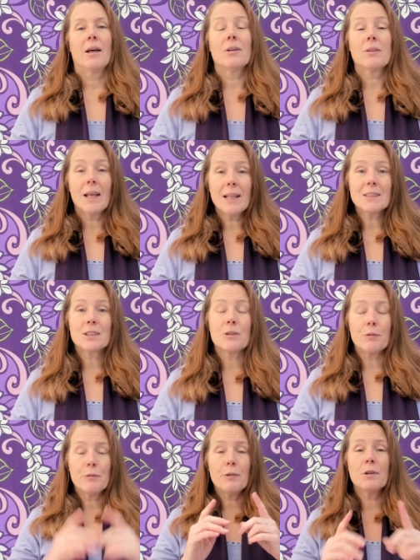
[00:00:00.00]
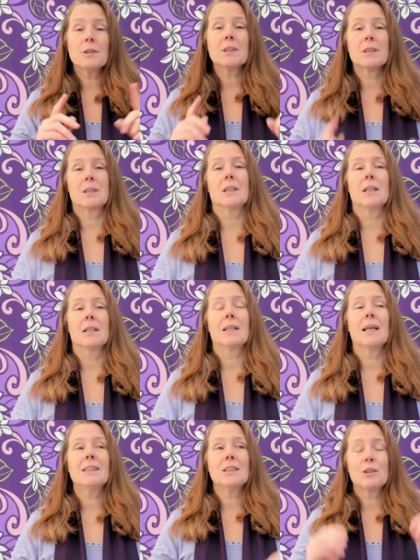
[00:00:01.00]
Now that's the first
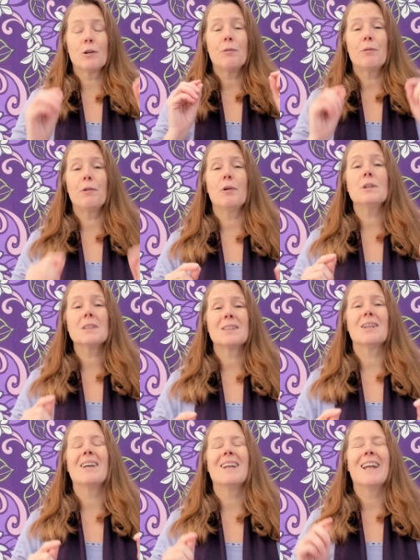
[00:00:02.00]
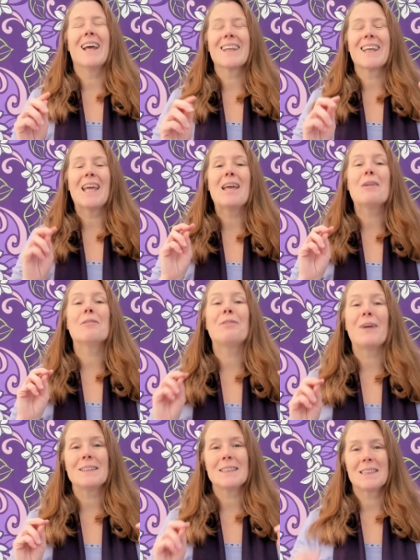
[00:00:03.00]
thing, that's the first like
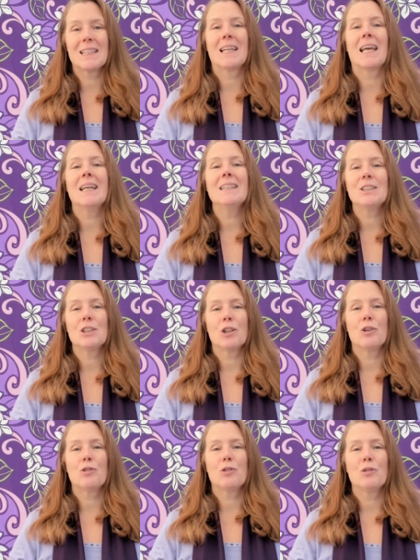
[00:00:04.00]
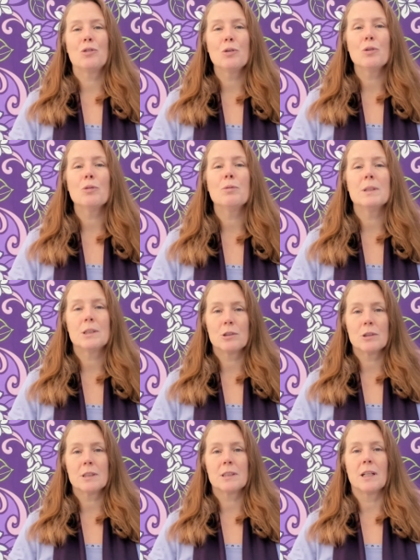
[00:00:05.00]
investigation to do
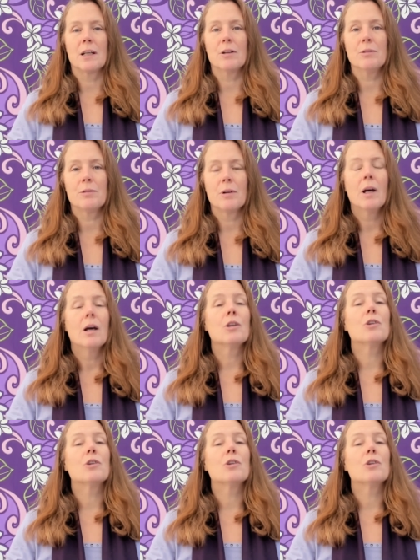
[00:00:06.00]
with yourself.